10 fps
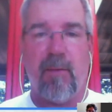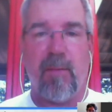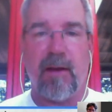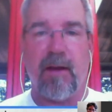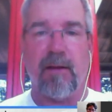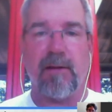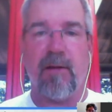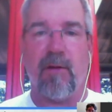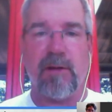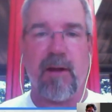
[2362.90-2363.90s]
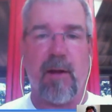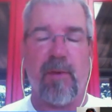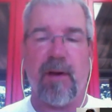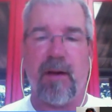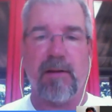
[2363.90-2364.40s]
because those
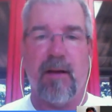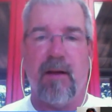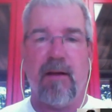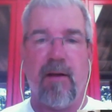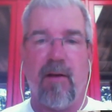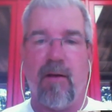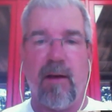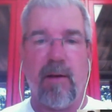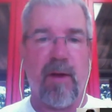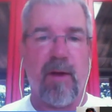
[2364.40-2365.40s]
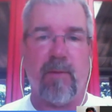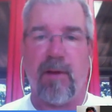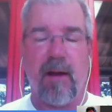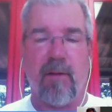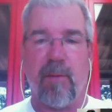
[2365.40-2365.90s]
companies are in bed with
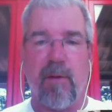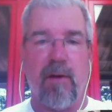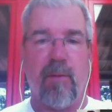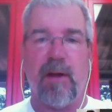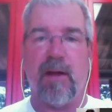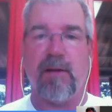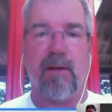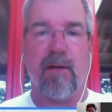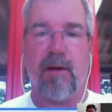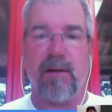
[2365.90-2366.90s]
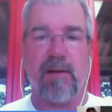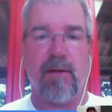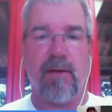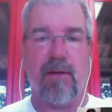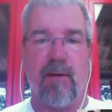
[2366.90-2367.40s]
the government or because they're
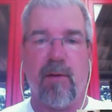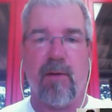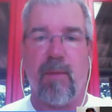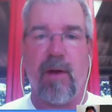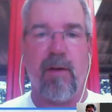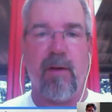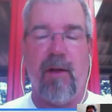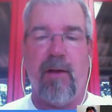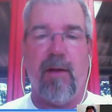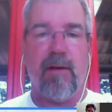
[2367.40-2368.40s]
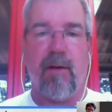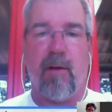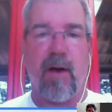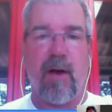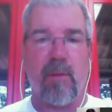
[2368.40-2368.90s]
concerned about possible
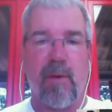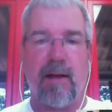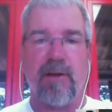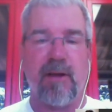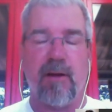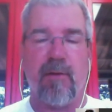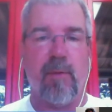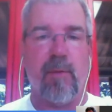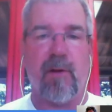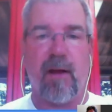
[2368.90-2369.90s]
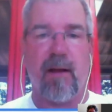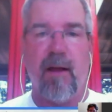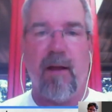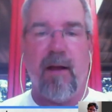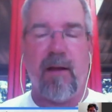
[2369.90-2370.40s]
backlash. You see groups like
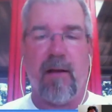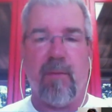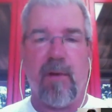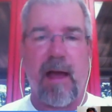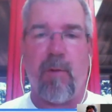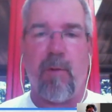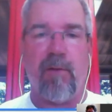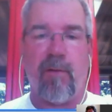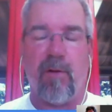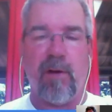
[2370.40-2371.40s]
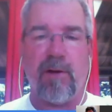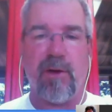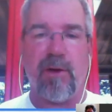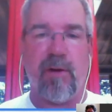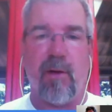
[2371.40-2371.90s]
at 140
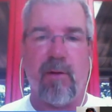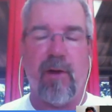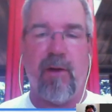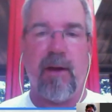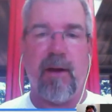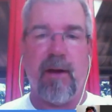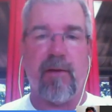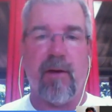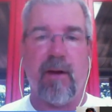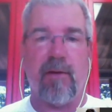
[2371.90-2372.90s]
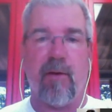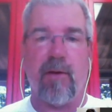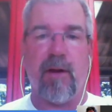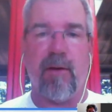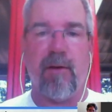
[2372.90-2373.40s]
Journos in
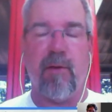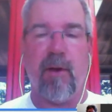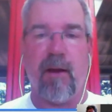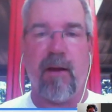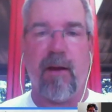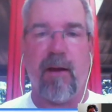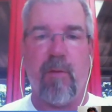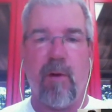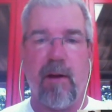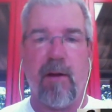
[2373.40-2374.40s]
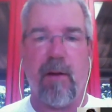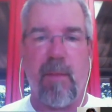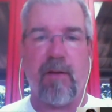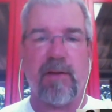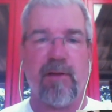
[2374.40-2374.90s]
Turkey doing what
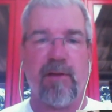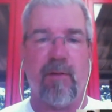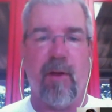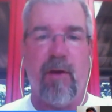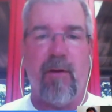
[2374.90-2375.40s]
amounts to